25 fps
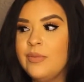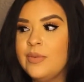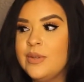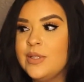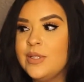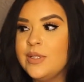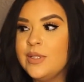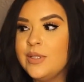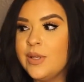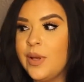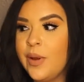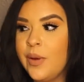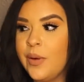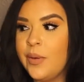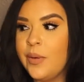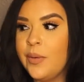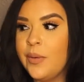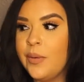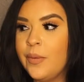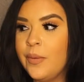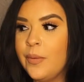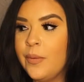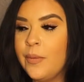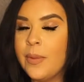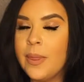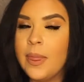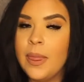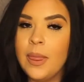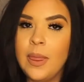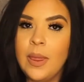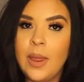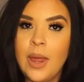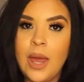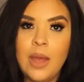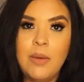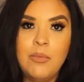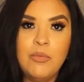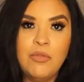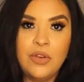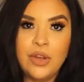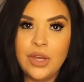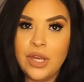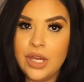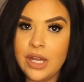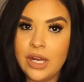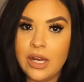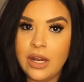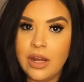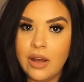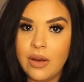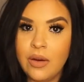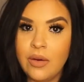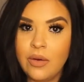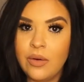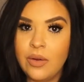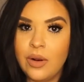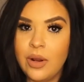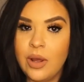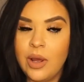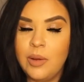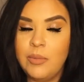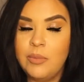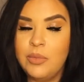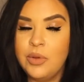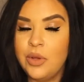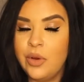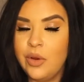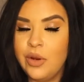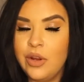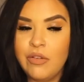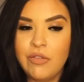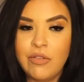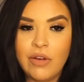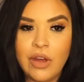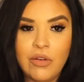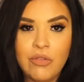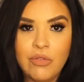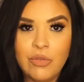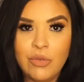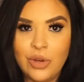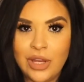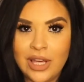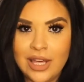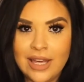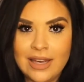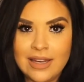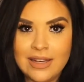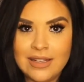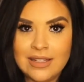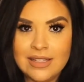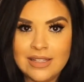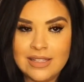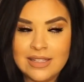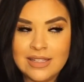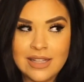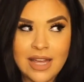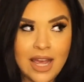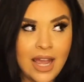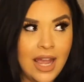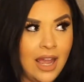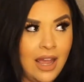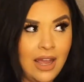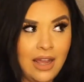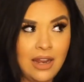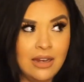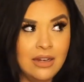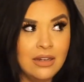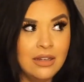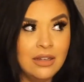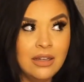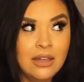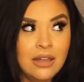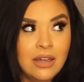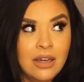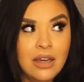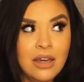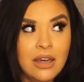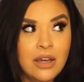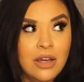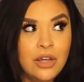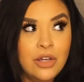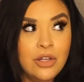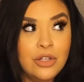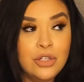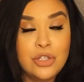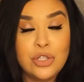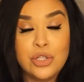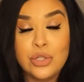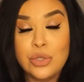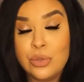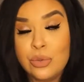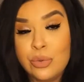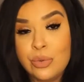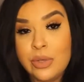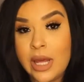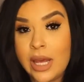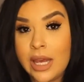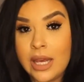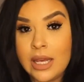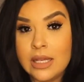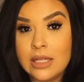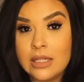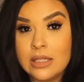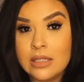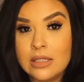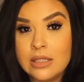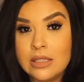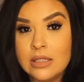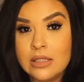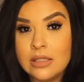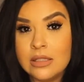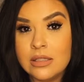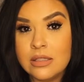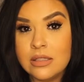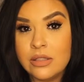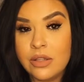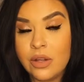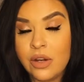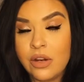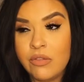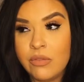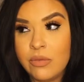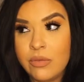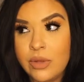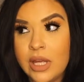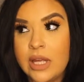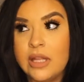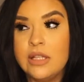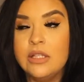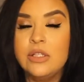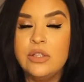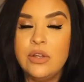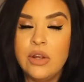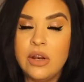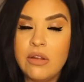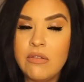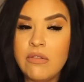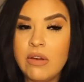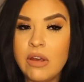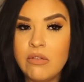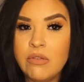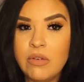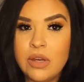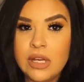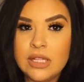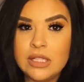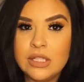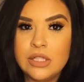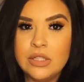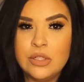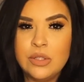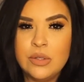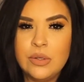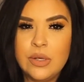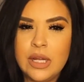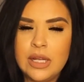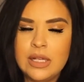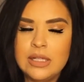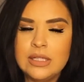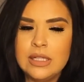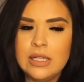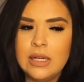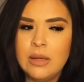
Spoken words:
So I'm freaking out. I'm 35 weeks and 2 days. 35 weeks and 2 days.